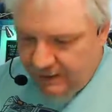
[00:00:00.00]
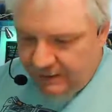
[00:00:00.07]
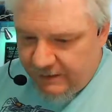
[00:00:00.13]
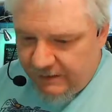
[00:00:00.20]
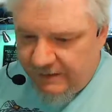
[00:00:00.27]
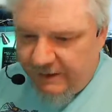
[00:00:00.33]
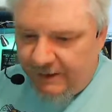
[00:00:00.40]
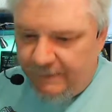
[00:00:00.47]

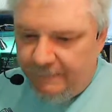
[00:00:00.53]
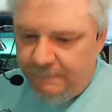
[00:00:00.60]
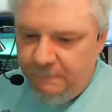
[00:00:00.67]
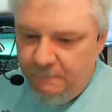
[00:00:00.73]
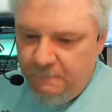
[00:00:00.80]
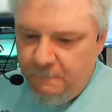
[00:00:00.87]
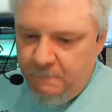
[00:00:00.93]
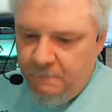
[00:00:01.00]
So,
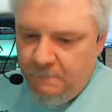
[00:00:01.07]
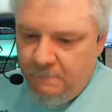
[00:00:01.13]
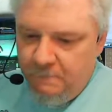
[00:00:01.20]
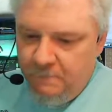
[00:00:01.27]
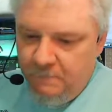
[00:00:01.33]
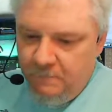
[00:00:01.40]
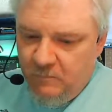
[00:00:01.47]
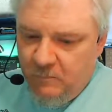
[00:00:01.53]

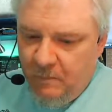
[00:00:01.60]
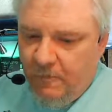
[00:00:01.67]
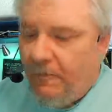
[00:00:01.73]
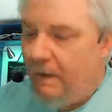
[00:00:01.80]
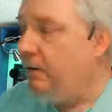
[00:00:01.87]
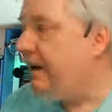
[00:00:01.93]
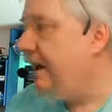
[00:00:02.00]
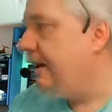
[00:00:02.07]

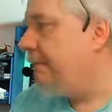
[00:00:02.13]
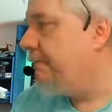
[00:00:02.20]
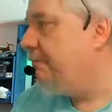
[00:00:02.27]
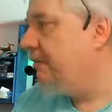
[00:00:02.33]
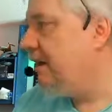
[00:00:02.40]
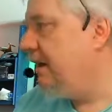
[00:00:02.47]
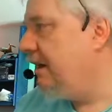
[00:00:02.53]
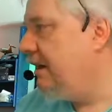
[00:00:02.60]
okay,
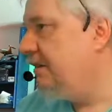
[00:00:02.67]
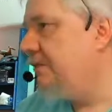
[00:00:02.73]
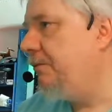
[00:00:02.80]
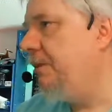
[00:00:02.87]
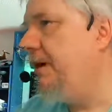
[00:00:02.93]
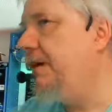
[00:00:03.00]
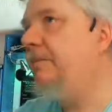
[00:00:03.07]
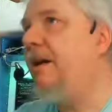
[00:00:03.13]
guys,
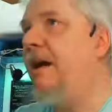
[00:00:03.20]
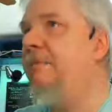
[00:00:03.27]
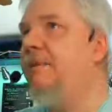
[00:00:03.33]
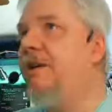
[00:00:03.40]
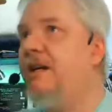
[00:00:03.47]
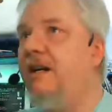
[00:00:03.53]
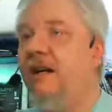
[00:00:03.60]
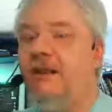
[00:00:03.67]
well, I'm
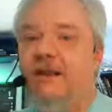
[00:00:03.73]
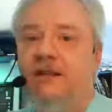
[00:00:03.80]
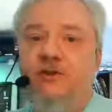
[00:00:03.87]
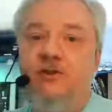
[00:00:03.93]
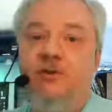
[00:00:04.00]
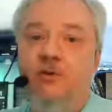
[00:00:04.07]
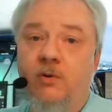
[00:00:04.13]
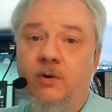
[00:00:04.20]
going to cut this
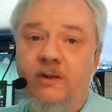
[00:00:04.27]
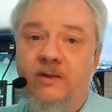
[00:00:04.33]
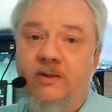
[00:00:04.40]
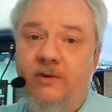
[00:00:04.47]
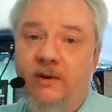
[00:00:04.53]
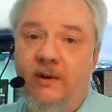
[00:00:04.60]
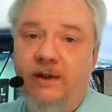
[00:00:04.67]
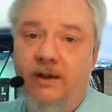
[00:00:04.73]
short
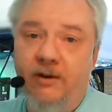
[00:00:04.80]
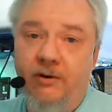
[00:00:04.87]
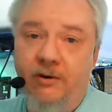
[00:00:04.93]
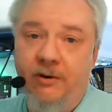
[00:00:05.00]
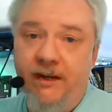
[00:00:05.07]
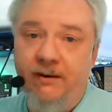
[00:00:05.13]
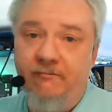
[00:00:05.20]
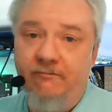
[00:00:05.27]
so I can go get